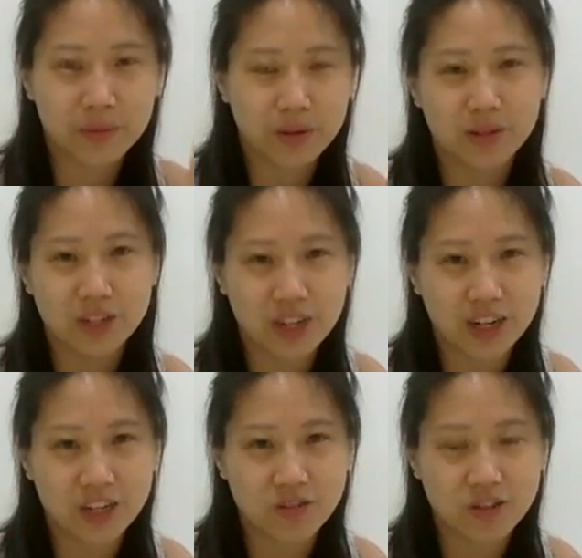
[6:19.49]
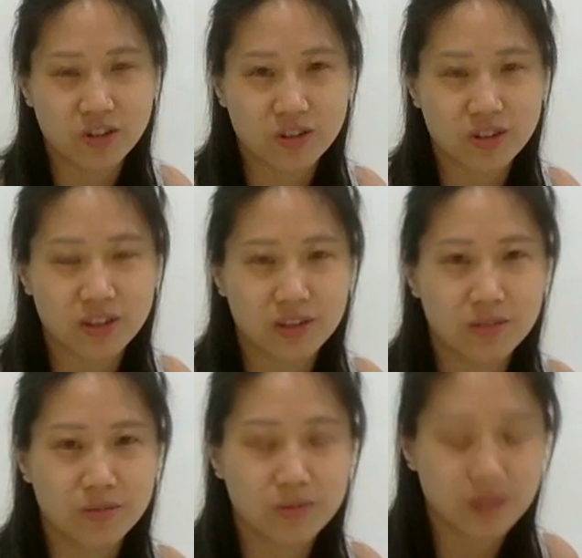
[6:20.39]
all the Chinese restaurants they
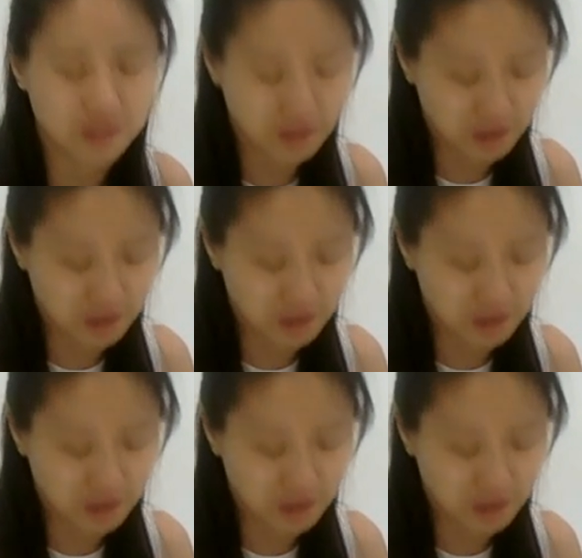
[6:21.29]
use.